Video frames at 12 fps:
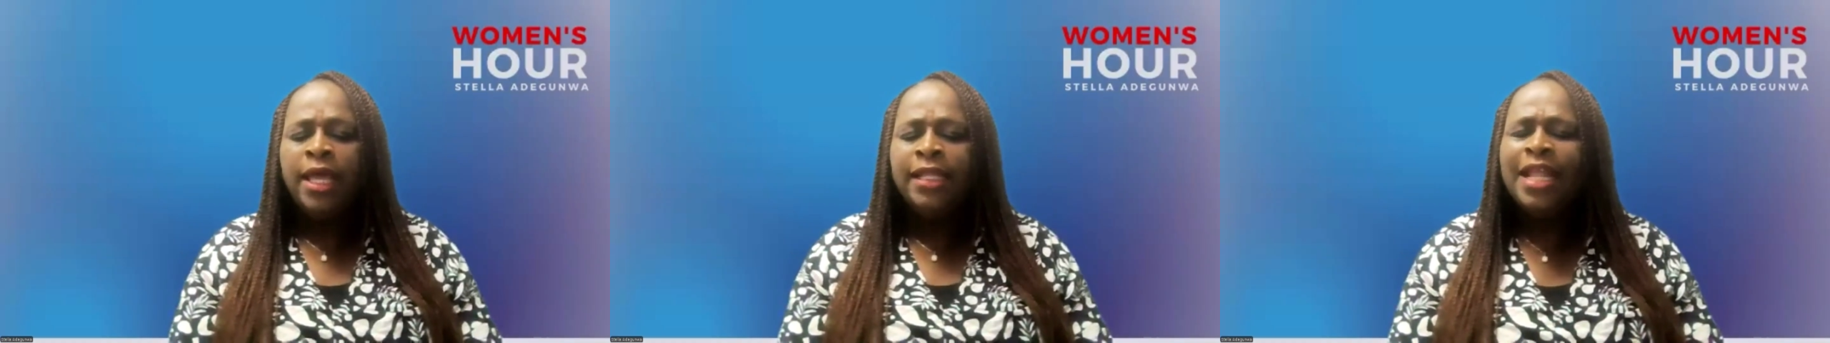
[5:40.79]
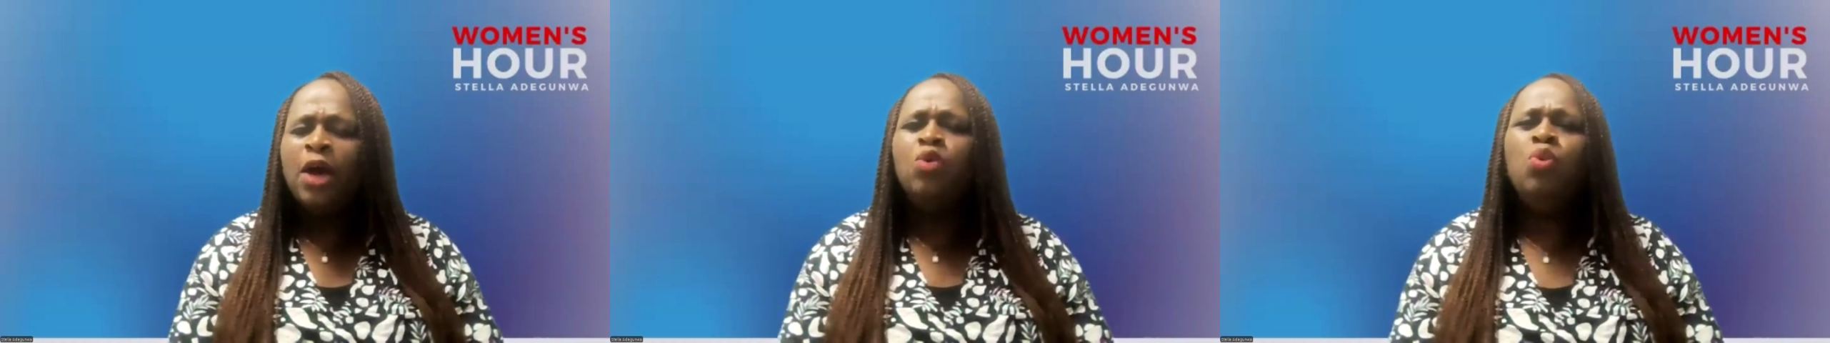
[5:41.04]

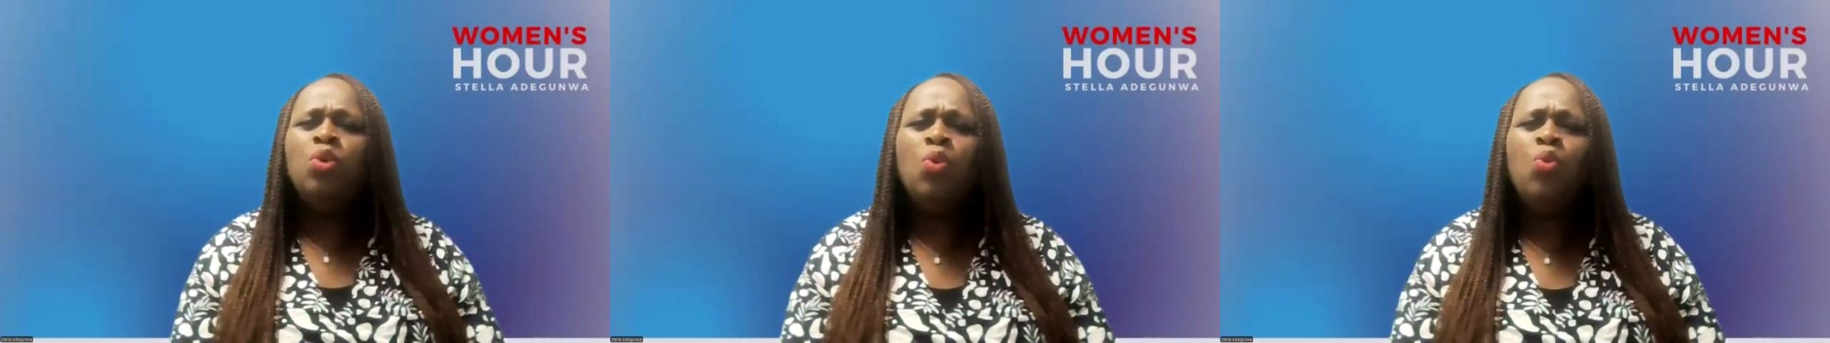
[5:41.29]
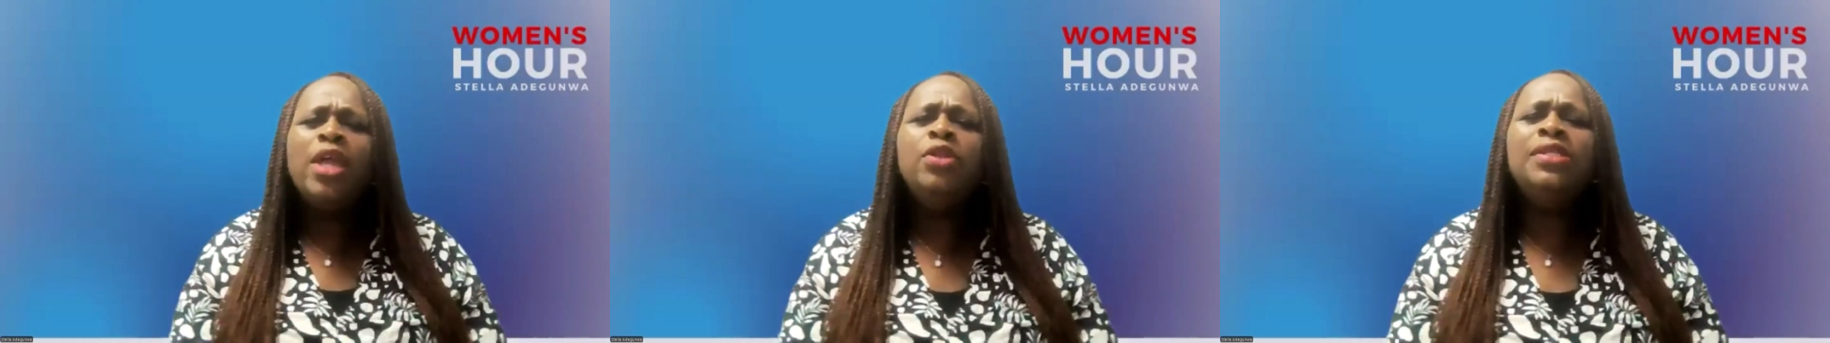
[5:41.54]
Now,
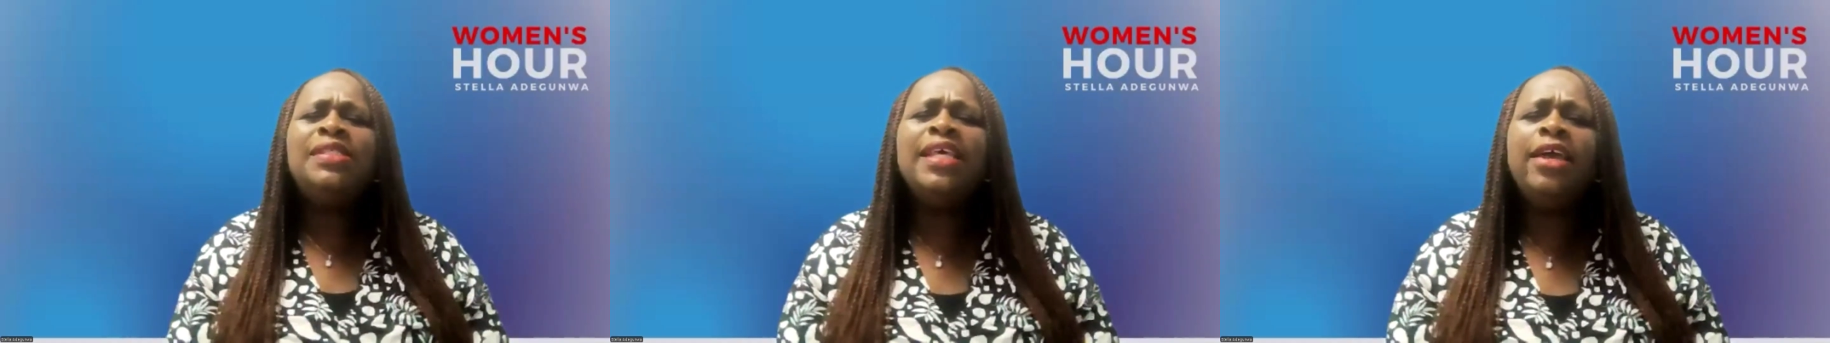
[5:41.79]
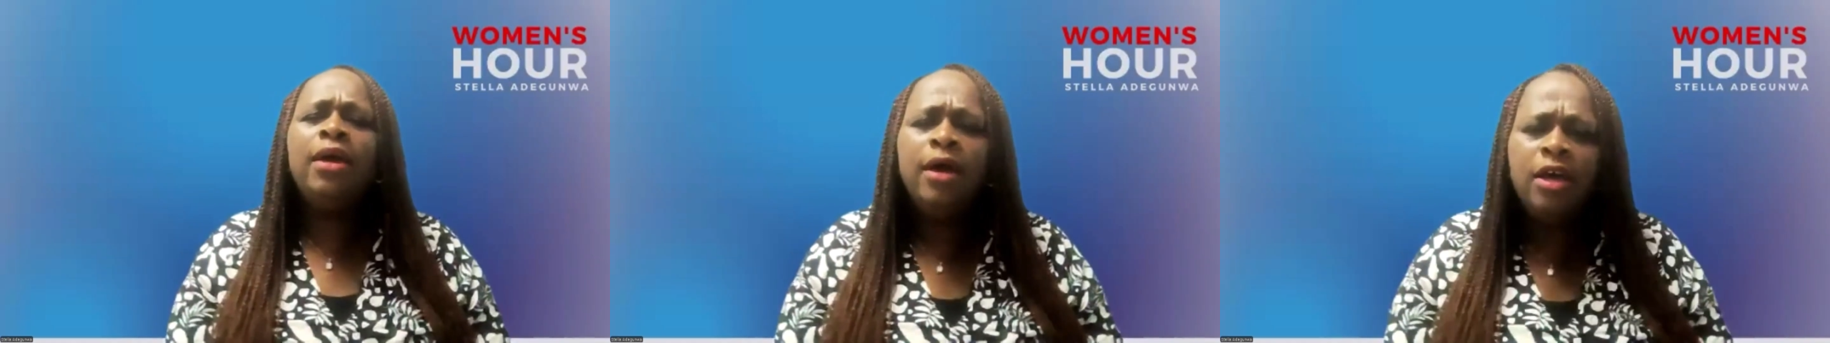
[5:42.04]
when you
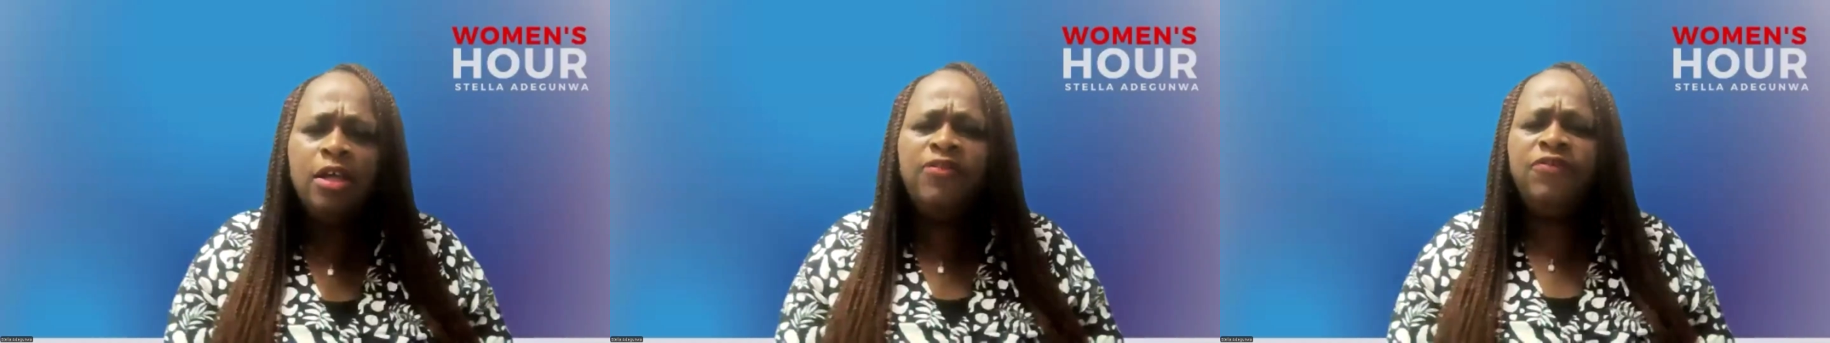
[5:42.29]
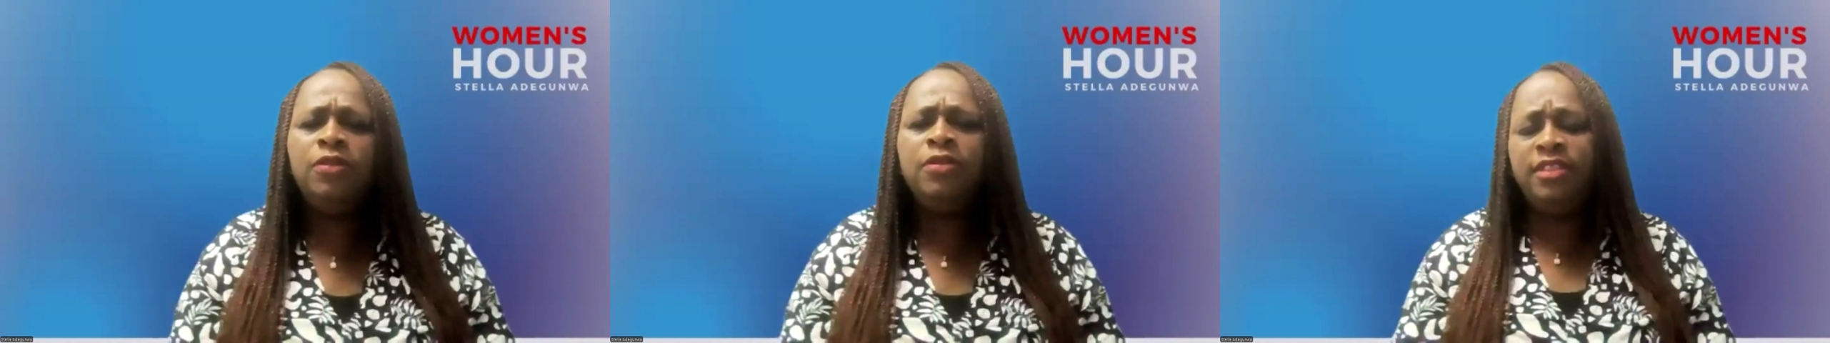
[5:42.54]
say hurtful